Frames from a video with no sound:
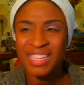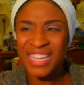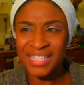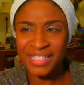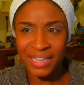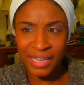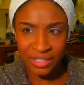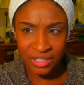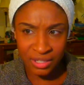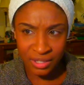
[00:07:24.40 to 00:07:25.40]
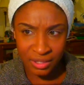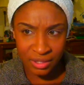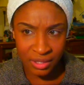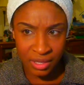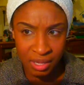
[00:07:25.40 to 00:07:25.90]
the NYX collection.
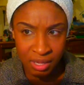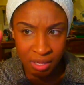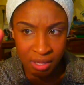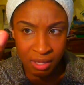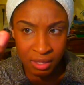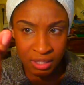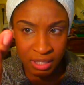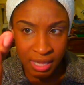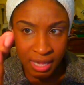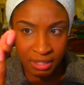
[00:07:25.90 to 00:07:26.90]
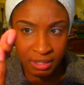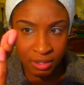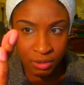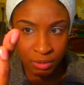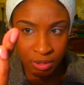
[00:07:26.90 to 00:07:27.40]

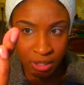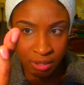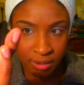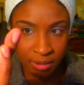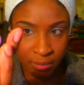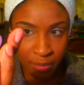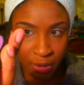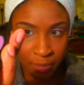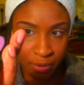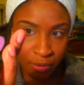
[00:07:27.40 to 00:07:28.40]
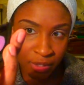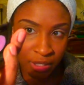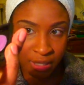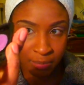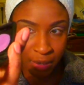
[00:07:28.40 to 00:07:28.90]
TS06. The purple, the
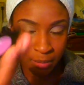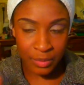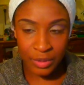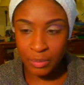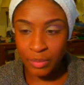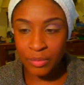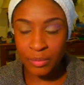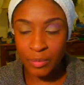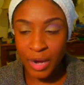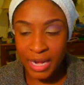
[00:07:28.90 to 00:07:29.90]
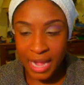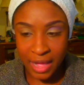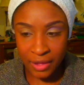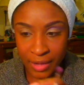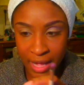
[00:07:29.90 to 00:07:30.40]
deep purple, and the chrome. Right
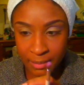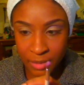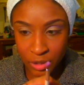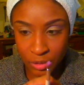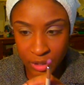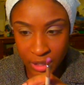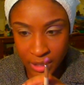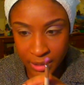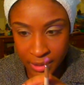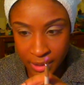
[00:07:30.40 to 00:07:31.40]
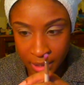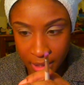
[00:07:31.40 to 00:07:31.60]
now, I'm using